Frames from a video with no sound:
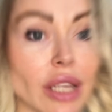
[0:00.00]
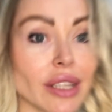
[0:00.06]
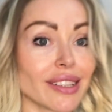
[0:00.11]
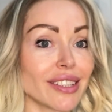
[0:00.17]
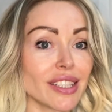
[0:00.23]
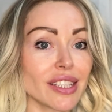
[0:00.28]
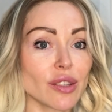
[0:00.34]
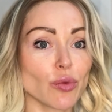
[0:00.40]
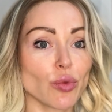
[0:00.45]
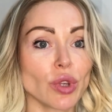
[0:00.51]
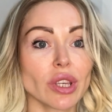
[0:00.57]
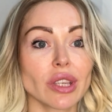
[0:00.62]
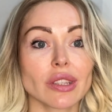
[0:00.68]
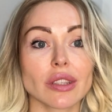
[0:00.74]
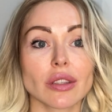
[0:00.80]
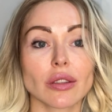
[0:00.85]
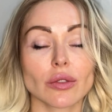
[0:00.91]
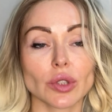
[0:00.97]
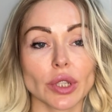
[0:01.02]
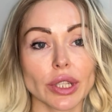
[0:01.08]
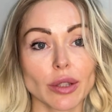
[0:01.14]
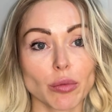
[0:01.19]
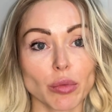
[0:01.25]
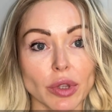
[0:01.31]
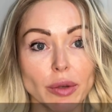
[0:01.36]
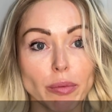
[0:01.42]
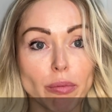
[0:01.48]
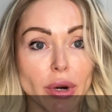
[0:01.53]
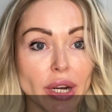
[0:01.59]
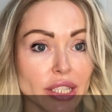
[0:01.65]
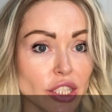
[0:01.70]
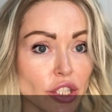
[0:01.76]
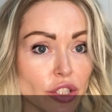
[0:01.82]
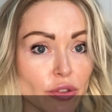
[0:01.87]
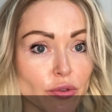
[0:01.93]
This wig is incredibly
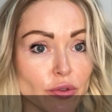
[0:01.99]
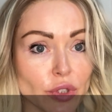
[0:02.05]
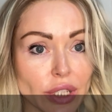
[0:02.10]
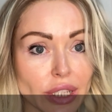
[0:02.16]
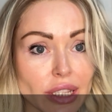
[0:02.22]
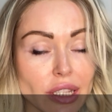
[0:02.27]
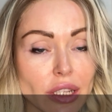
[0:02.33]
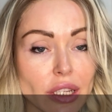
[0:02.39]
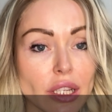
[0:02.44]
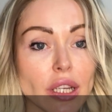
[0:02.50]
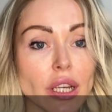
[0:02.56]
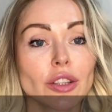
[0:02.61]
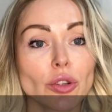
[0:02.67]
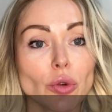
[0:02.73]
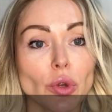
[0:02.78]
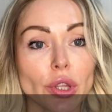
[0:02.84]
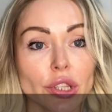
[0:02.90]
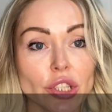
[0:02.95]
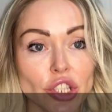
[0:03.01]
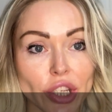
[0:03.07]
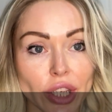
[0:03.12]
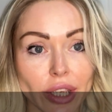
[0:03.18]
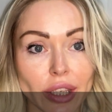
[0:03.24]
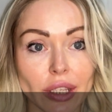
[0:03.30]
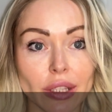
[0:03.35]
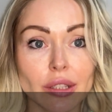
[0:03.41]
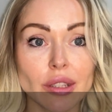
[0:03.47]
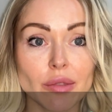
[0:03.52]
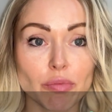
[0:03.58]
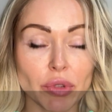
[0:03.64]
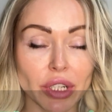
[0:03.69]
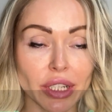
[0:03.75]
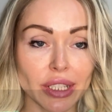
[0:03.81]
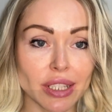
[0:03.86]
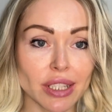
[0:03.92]
budget friendly and you can check its
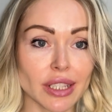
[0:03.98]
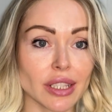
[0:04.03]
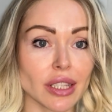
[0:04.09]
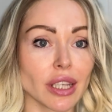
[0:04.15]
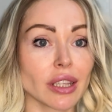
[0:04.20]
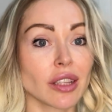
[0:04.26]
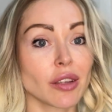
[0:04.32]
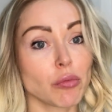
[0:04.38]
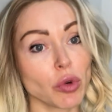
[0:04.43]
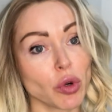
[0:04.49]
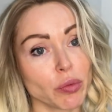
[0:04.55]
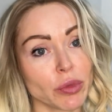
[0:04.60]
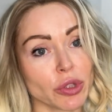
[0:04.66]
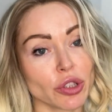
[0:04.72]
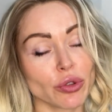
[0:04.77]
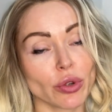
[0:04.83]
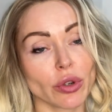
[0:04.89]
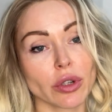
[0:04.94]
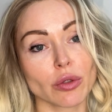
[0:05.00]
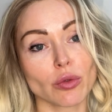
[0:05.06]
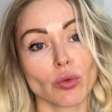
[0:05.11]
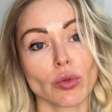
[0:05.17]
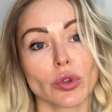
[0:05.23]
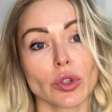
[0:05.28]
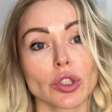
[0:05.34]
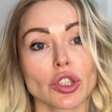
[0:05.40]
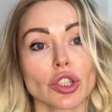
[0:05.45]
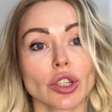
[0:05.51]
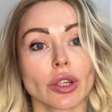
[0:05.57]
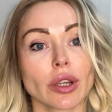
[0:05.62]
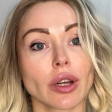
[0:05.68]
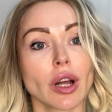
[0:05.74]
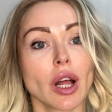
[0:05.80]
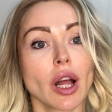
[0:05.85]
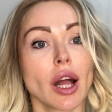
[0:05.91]
price at the moment you are watching
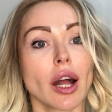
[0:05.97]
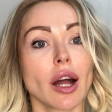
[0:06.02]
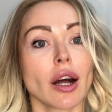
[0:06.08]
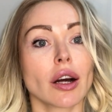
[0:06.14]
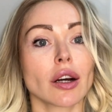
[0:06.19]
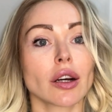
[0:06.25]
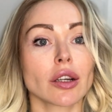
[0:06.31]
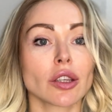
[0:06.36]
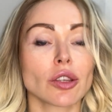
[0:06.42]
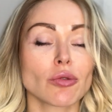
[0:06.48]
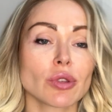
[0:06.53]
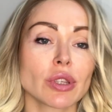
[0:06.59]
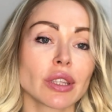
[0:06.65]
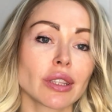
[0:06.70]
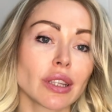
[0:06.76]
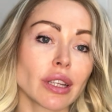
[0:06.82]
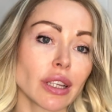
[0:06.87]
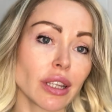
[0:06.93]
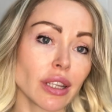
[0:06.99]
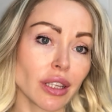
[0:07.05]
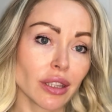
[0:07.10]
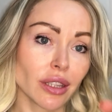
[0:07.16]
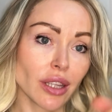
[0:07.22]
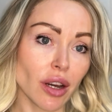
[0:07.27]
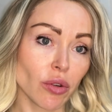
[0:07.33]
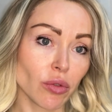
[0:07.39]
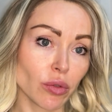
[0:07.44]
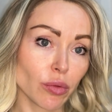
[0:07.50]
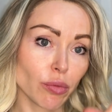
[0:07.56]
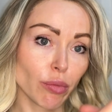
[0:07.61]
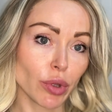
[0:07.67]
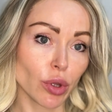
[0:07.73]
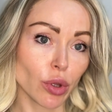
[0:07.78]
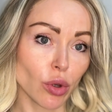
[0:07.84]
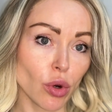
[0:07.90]
using the link down
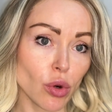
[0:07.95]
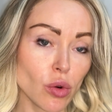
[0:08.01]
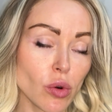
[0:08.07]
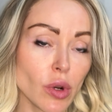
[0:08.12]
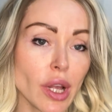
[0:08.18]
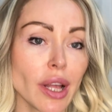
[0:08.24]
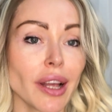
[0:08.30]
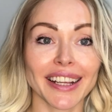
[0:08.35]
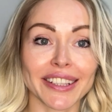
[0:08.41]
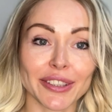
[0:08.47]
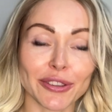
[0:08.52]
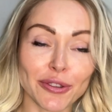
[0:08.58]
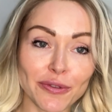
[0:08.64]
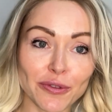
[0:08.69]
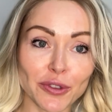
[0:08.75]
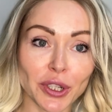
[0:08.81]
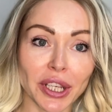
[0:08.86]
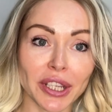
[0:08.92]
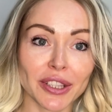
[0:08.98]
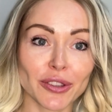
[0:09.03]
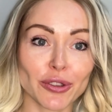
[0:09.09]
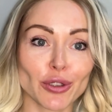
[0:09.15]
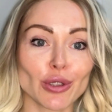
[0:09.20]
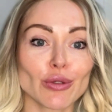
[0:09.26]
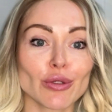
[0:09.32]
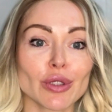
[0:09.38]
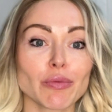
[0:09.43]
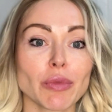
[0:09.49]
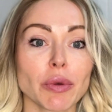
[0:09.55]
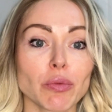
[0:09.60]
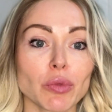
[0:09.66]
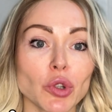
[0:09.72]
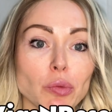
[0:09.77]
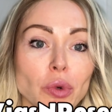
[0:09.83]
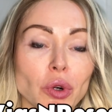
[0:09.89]
below. And don't forget to use my
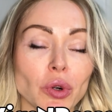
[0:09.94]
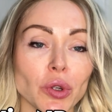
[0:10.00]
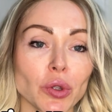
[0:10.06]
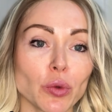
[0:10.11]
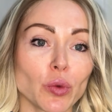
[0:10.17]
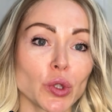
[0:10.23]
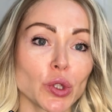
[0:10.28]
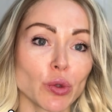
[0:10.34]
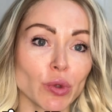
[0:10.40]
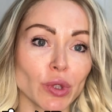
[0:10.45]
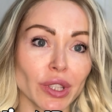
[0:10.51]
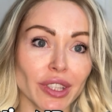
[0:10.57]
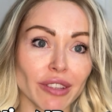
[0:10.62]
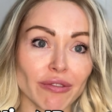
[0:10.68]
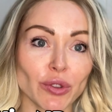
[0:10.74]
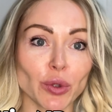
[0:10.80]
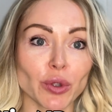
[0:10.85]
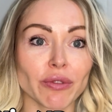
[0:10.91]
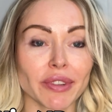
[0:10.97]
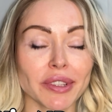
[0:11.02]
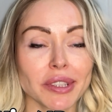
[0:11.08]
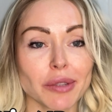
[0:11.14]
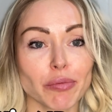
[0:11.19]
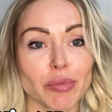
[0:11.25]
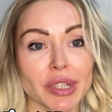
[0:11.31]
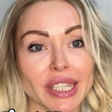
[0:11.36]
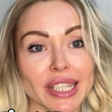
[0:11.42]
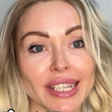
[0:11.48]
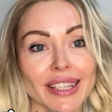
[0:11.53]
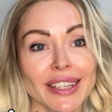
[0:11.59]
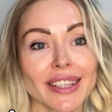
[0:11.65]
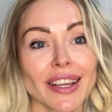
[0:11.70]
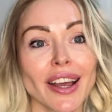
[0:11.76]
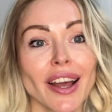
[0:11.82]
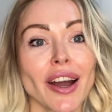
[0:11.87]
promo code, which will give you
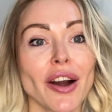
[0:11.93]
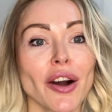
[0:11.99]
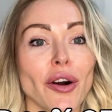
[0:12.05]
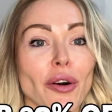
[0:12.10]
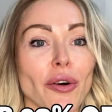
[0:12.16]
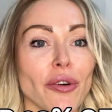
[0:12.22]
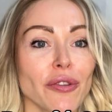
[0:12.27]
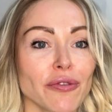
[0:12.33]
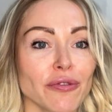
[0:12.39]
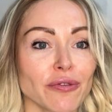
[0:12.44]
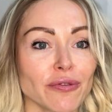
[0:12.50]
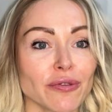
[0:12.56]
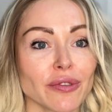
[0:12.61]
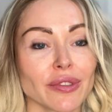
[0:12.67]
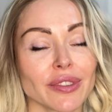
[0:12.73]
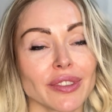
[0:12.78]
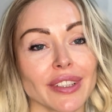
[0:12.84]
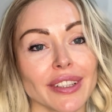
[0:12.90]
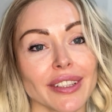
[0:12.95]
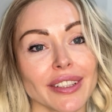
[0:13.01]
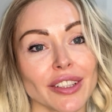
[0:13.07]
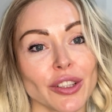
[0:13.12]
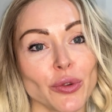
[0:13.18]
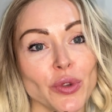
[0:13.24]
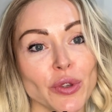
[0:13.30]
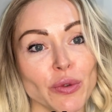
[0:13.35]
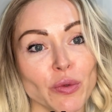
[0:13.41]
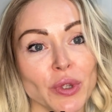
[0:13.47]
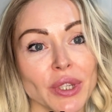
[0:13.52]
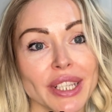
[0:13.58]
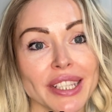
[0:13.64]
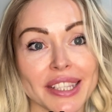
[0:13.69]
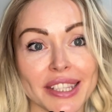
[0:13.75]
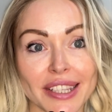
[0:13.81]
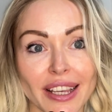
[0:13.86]
20% off
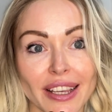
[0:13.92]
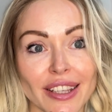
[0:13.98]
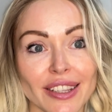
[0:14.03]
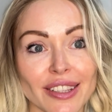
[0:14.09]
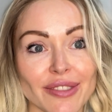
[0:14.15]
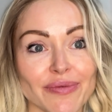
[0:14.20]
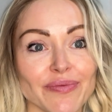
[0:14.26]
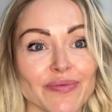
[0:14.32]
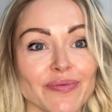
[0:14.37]
UniWigs site.